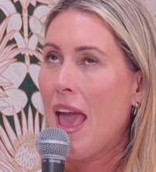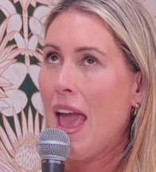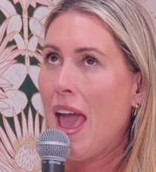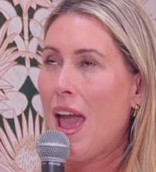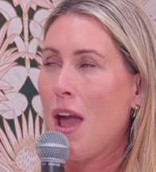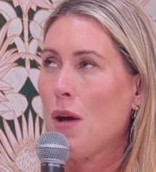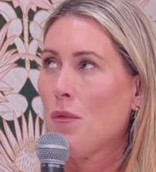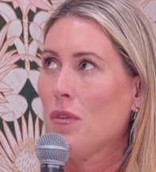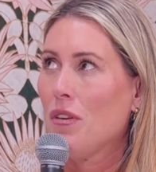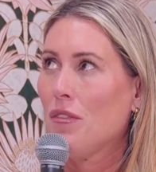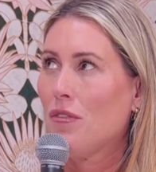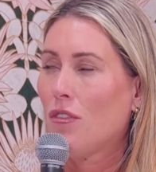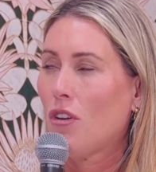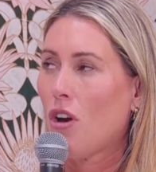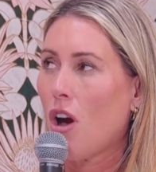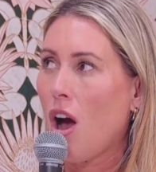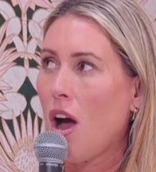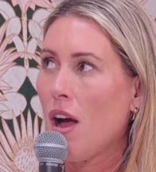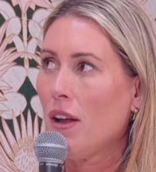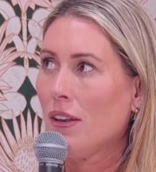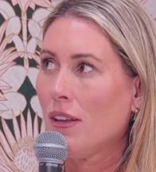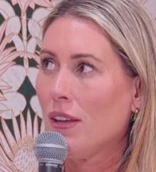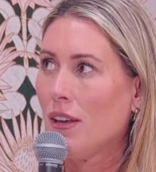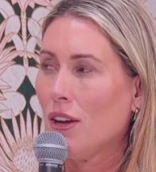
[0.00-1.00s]
and we've
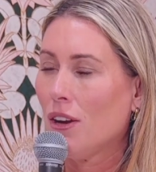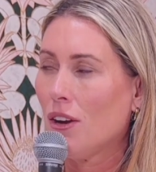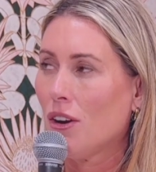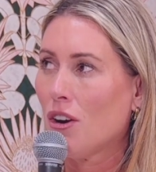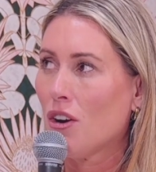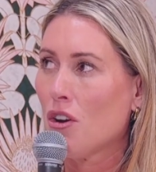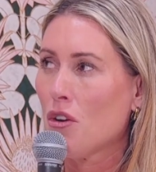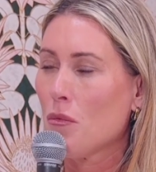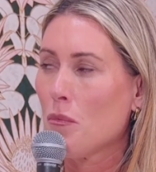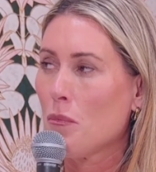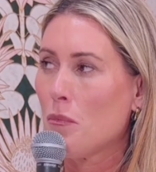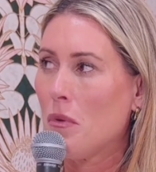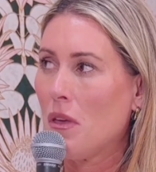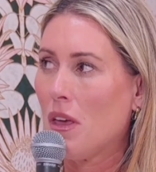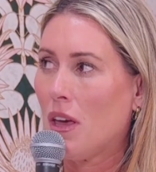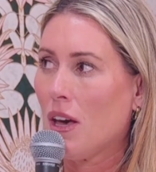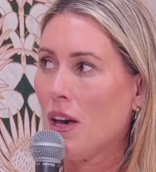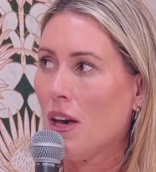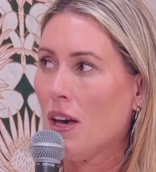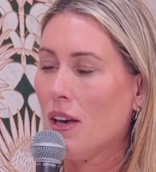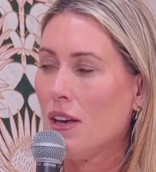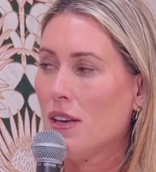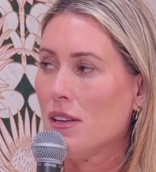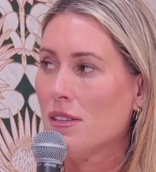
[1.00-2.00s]
got here
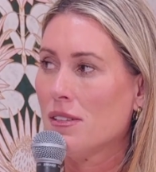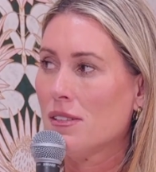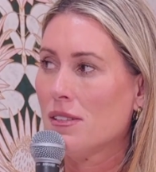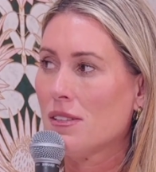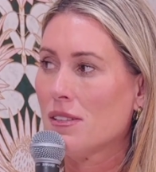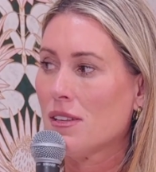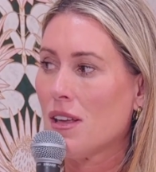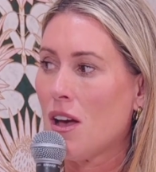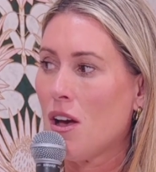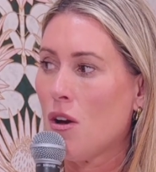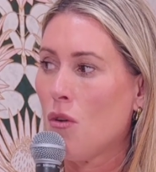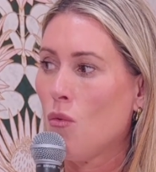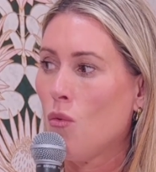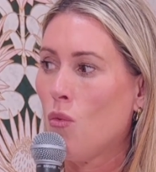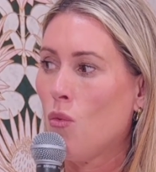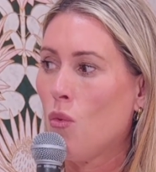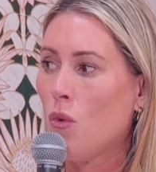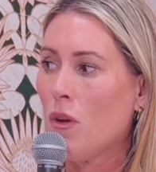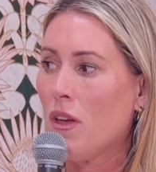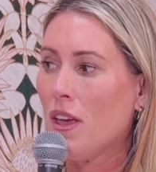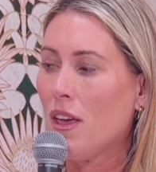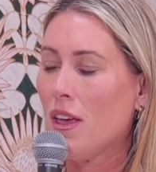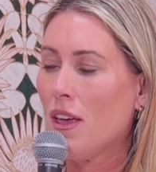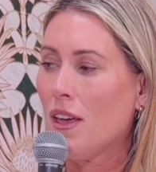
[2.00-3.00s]
because
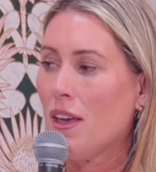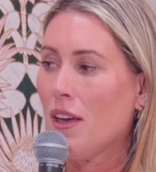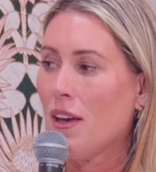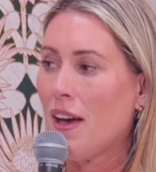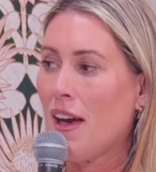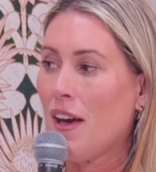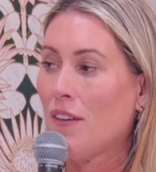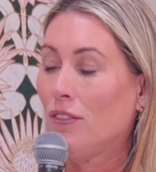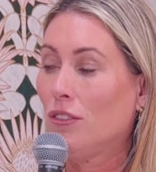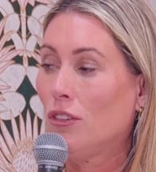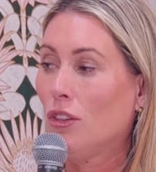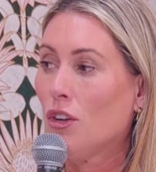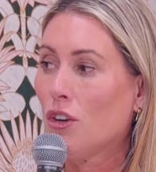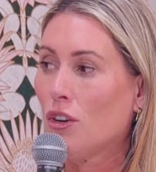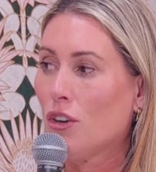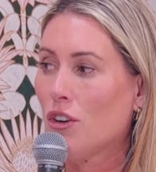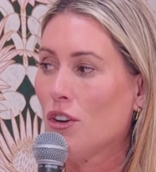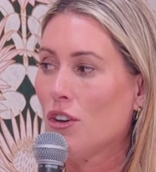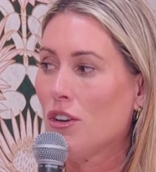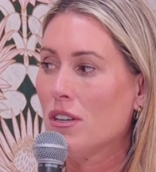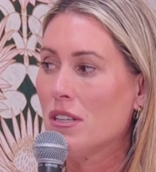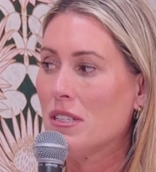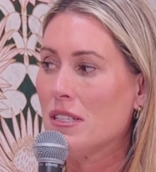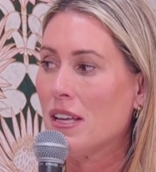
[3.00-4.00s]
we have
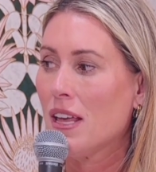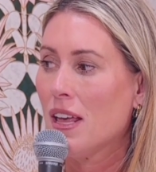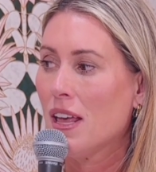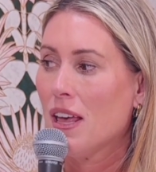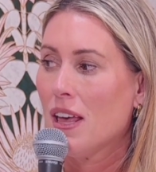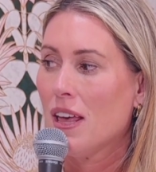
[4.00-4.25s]
learned